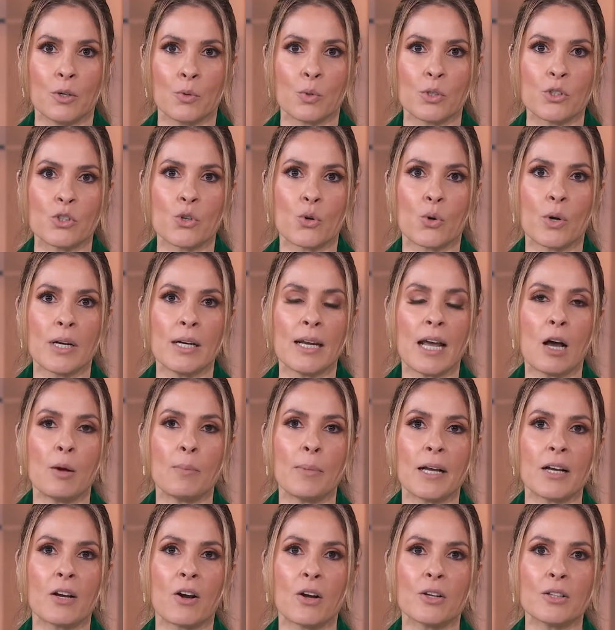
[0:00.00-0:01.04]
We're joined now
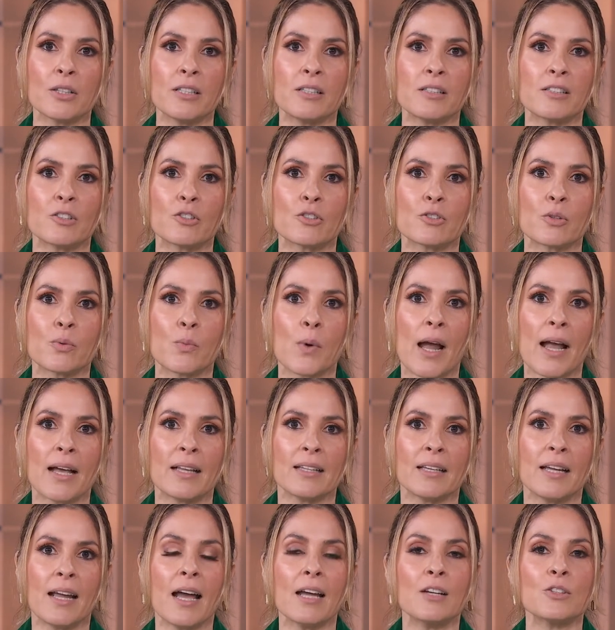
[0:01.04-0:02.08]
by Carley's sister,
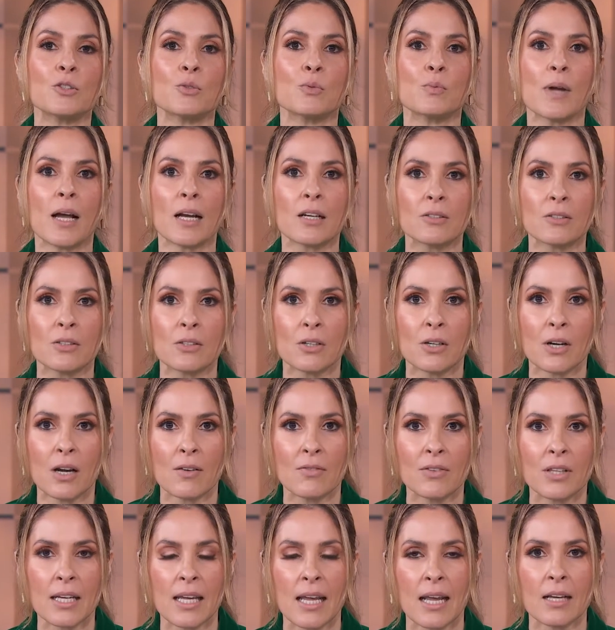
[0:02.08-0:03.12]
Riley, and director
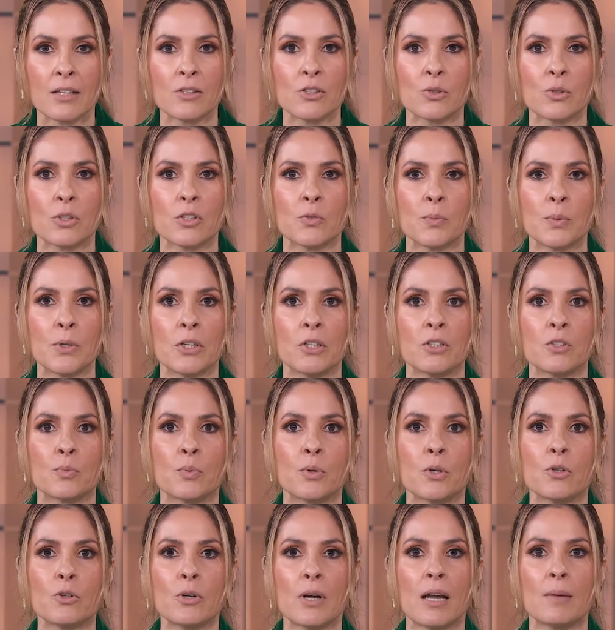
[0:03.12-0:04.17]
of the Cancer Experience
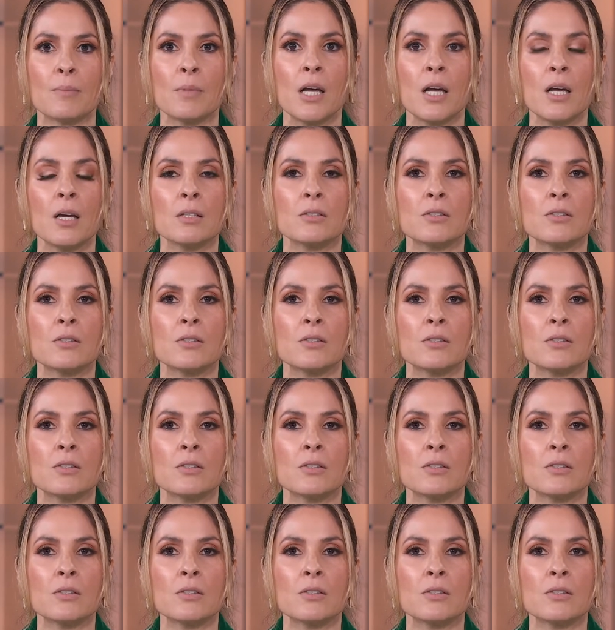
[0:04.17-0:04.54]
Program,